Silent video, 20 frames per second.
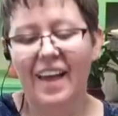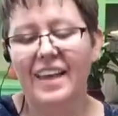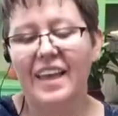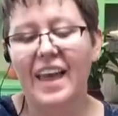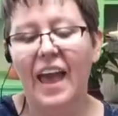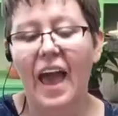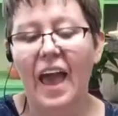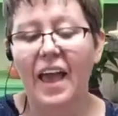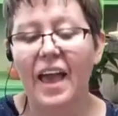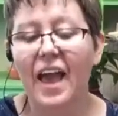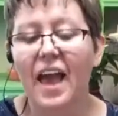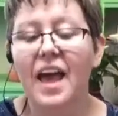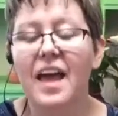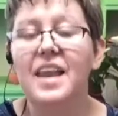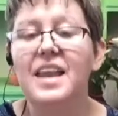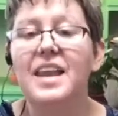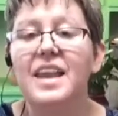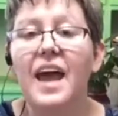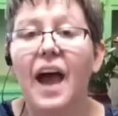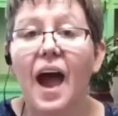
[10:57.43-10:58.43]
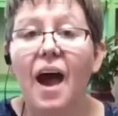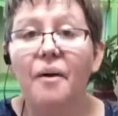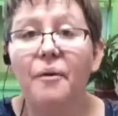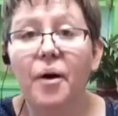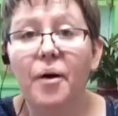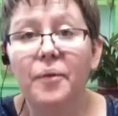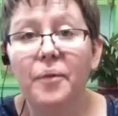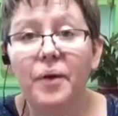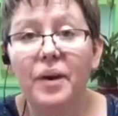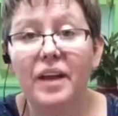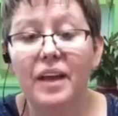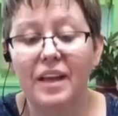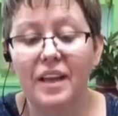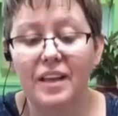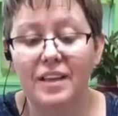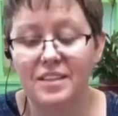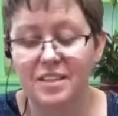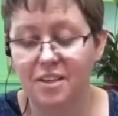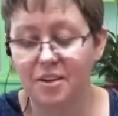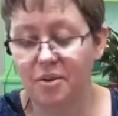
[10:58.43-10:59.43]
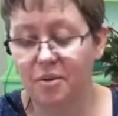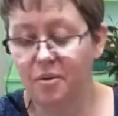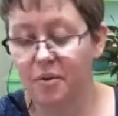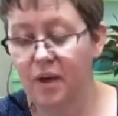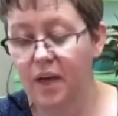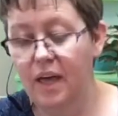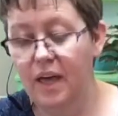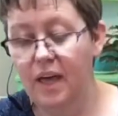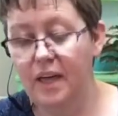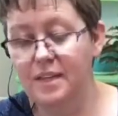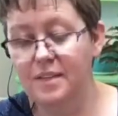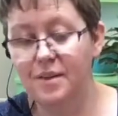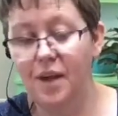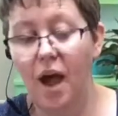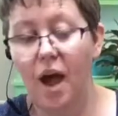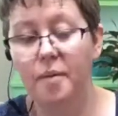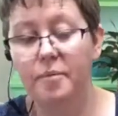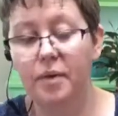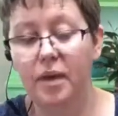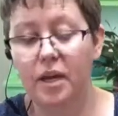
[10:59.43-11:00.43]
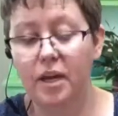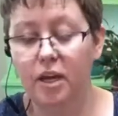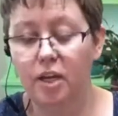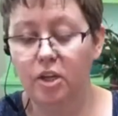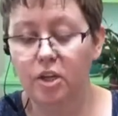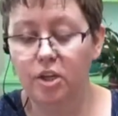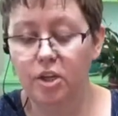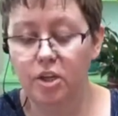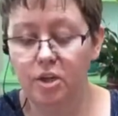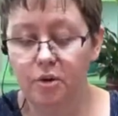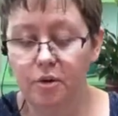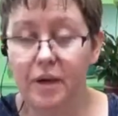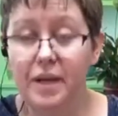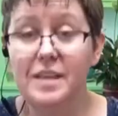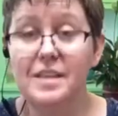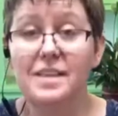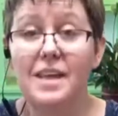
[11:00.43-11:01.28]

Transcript: okay, now what we're going to do is I'm going to glue his